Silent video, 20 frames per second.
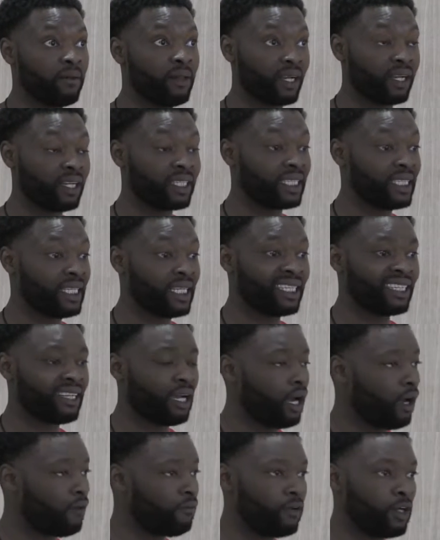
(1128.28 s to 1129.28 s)
like I
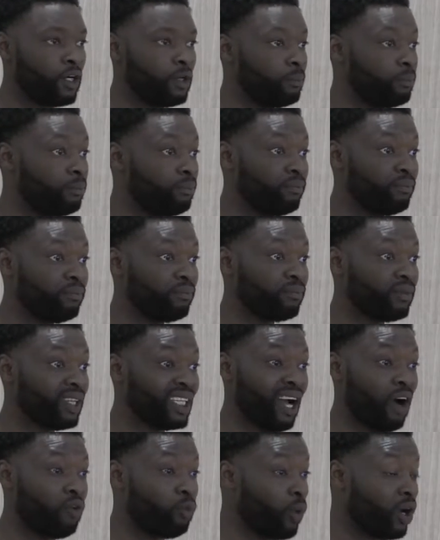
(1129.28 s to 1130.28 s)
said,
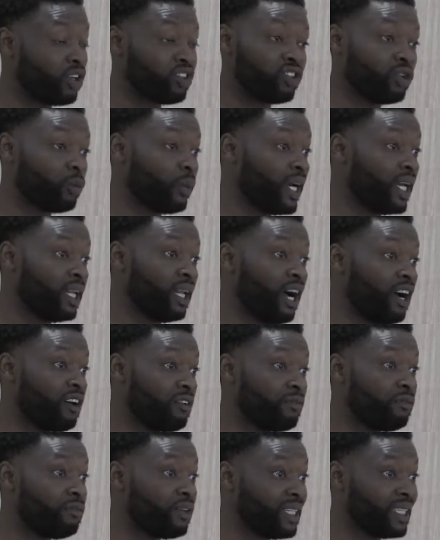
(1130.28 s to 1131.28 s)
I've washed away a
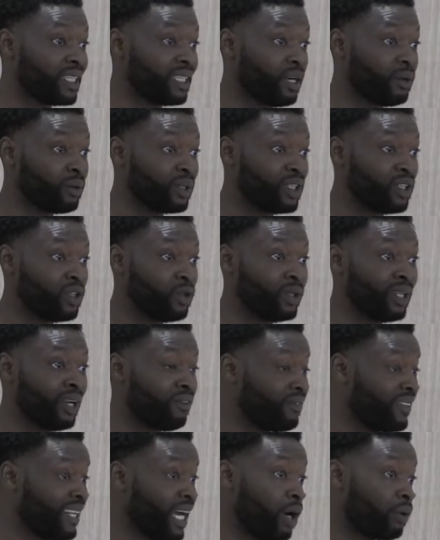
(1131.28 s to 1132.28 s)
lot of things that I was doing.
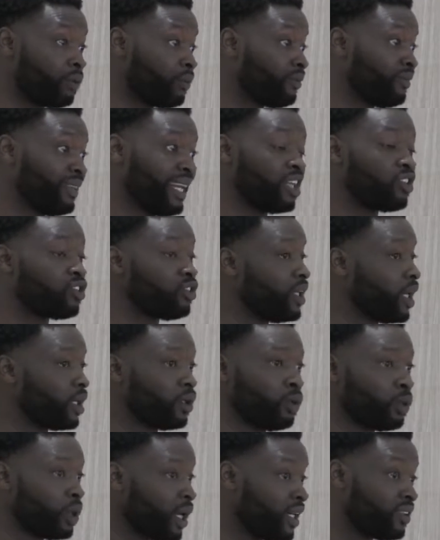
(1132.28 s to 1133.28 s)
Naturally, I
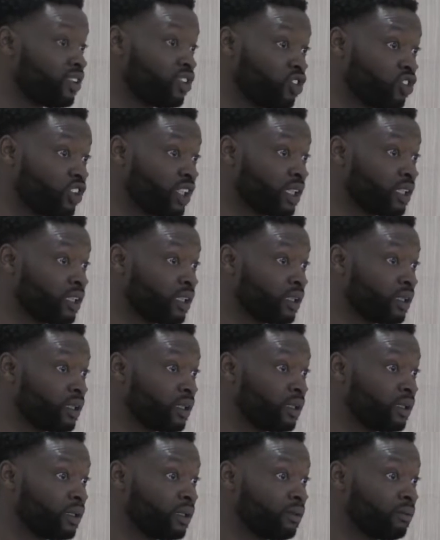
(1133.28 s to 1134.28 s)
don't like to drink
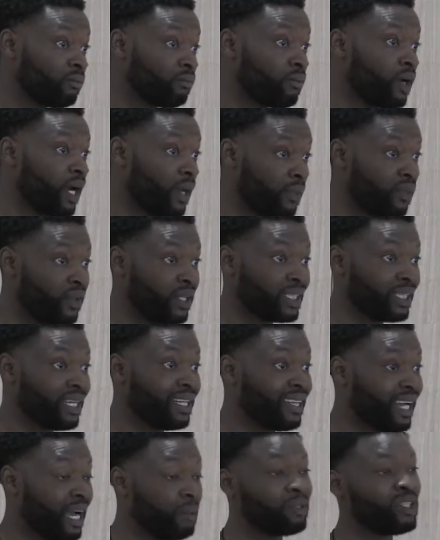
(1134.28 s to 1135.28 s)
and things
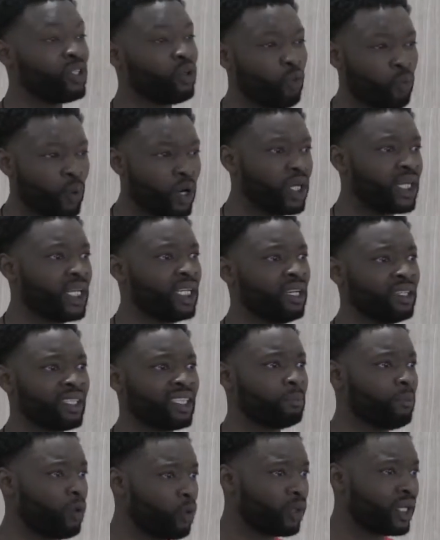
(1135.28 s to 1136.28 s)
like that. I'm still working on
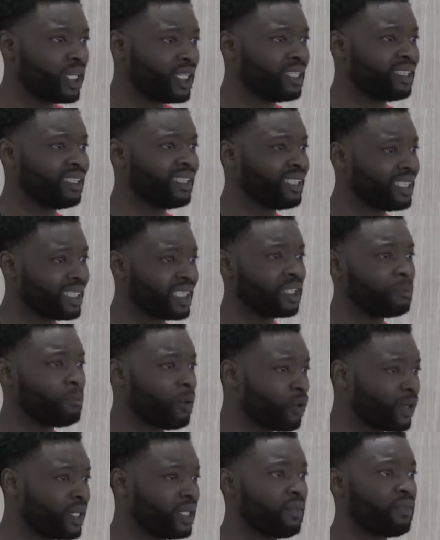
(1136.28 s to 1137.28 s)
smoking and
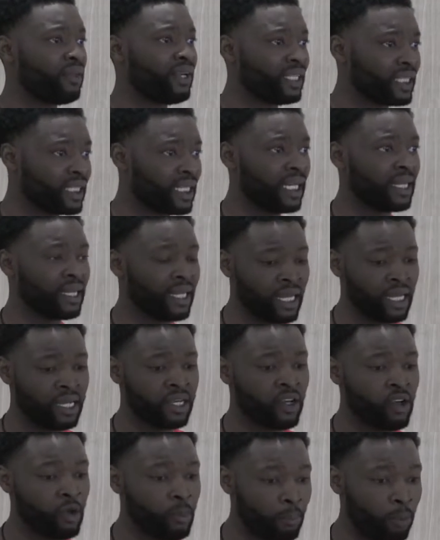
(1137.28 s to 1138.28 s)
things like
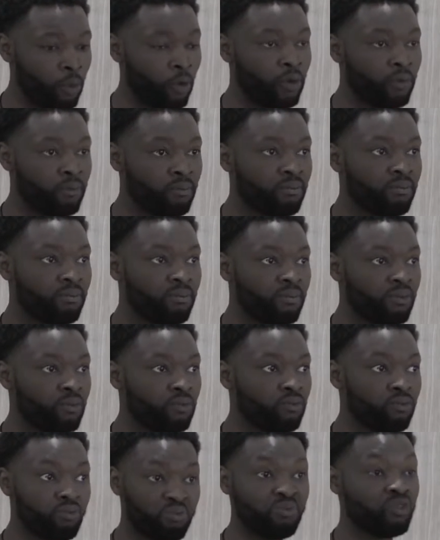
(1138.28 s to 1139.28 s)
that, but
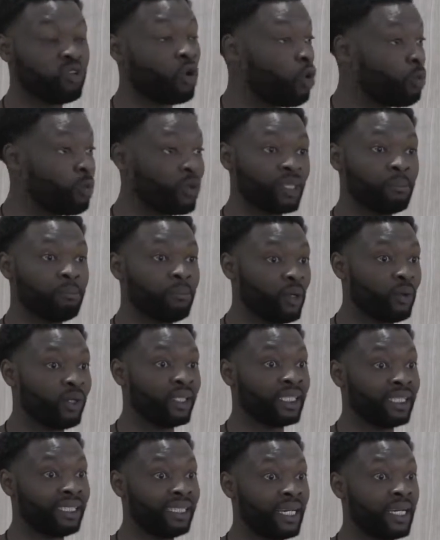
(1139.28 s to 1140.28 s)
Rome wasn't built
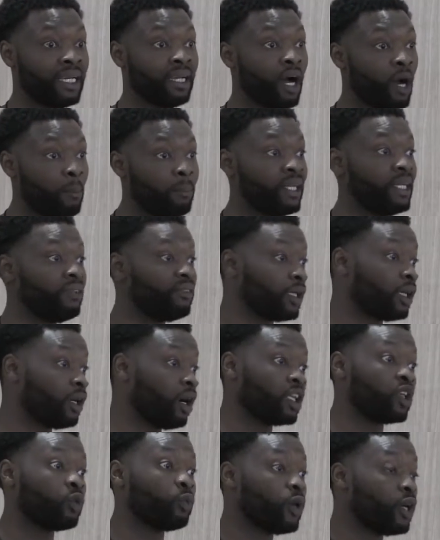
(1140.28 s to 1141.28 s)
in a day. I believe that
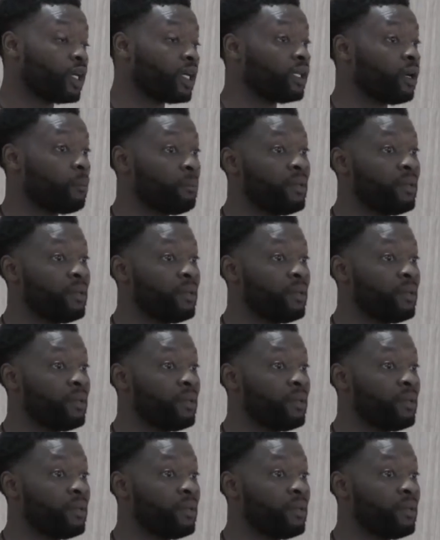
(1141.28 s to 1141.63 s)
God's working